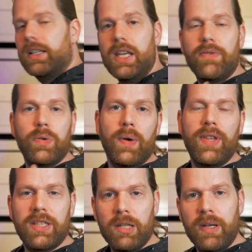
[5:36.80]
even with
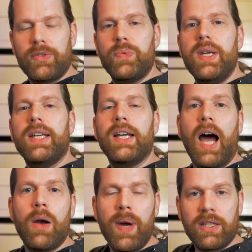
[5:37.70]
this little bit of tweaking,
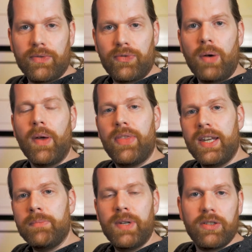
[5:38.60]
I went from a
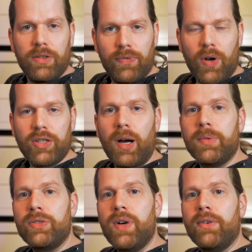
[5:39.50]
thin and brittle floor
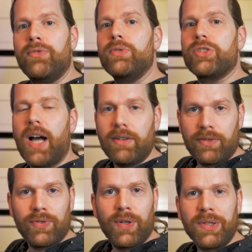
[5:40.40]
tom to a full
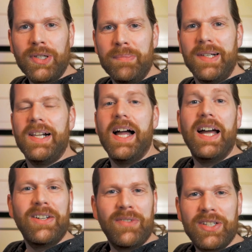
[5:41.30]
sounding floor tom.
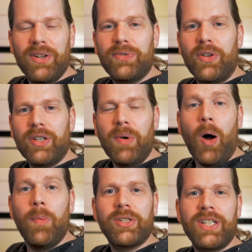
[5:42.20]
Uh, the original floor tom
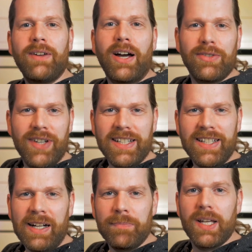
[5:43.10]
almost sound out of
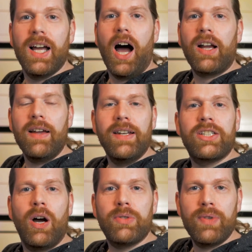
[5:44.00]
phase now. Okay,
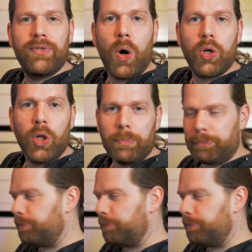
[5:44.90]
let's go to a vocal.